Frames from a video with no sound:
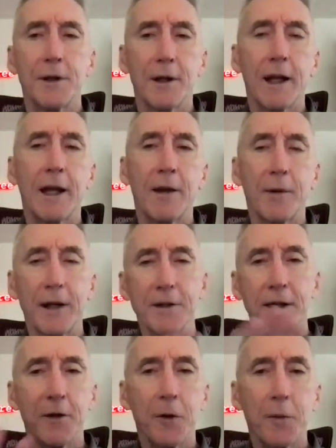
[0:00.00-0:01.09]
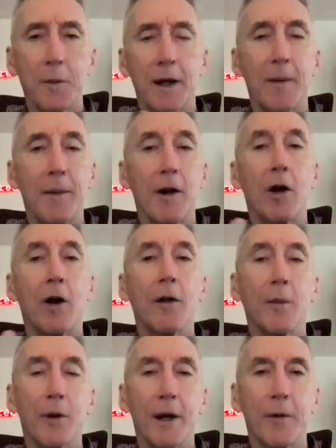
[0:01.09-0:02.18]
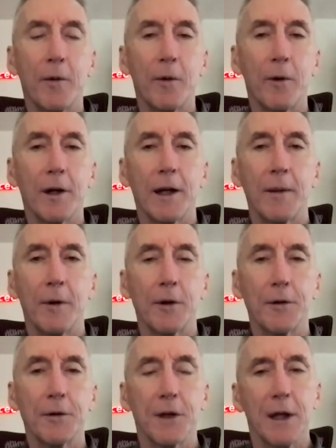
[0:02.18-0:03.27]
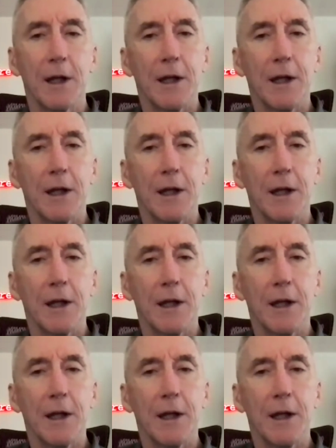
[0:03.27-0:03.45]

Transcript: And again, when I say dopamine, I mean all the brain reward chemicals.